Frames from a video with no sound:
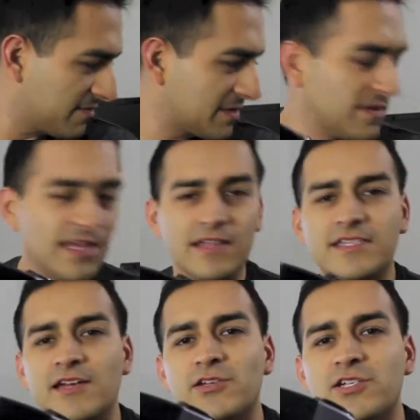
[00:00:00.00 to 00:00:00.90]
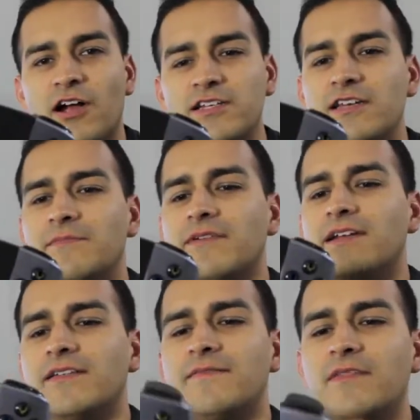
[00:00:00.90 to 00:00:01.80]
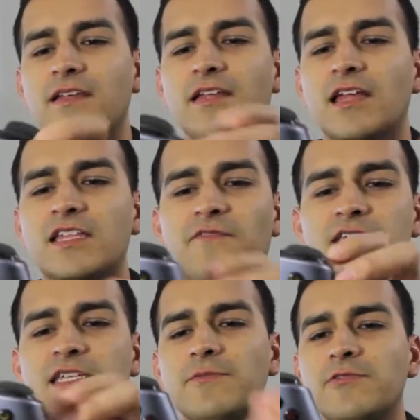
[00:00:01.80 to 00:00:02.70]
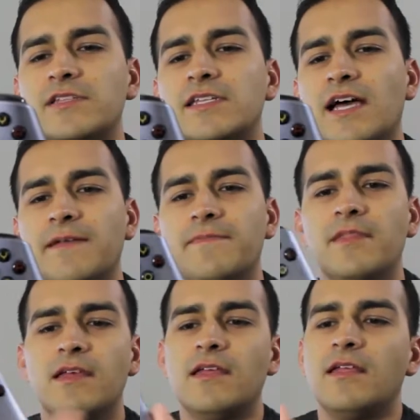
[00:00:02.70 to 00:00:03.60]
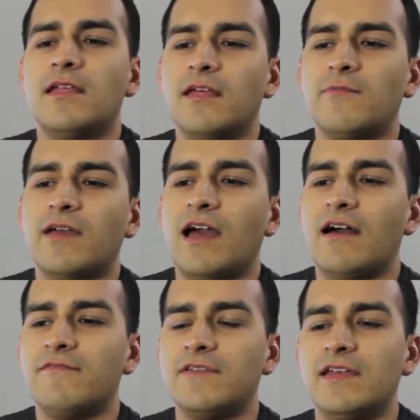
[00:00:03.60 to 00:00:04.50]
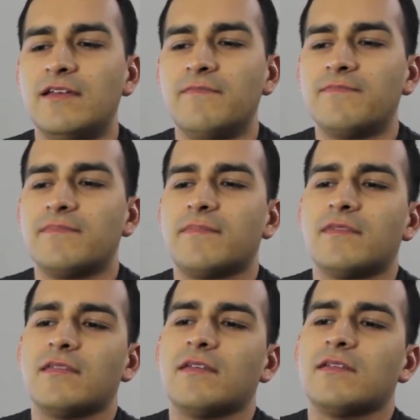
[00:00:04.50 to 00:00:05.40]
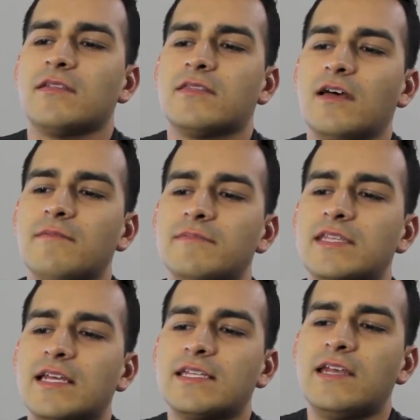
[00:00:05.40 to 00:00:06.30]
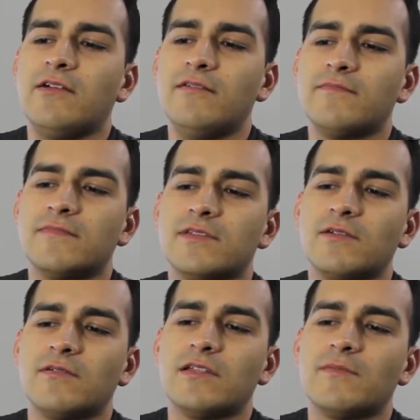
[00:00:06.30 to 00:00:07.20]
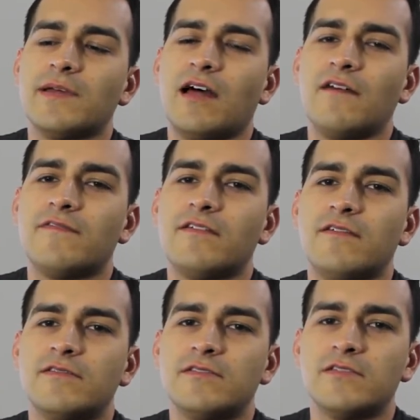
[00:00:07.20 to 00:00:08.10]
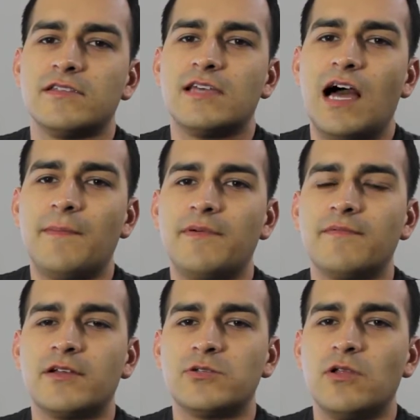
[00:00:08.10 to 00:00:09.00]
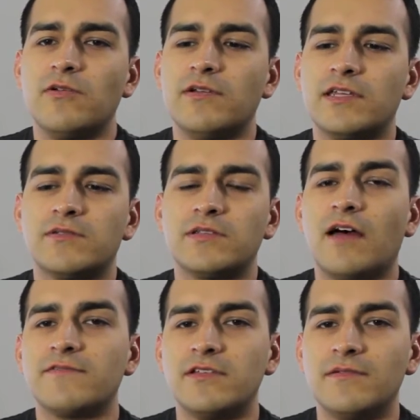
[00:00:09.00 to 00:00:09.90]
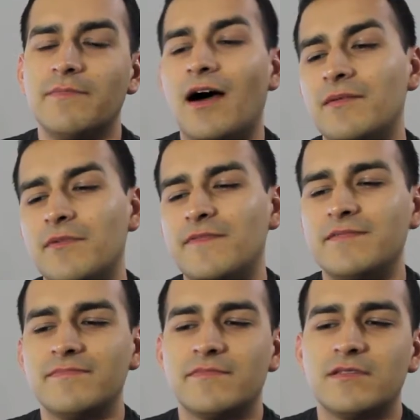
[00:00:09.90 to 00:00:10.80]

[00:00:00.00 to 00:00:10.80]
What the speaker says: It must be downstairs charging, but it's very similar in design. We have the thumbsticks here, so a little bit off to the top of the controller, and this one's off to the bottom of it.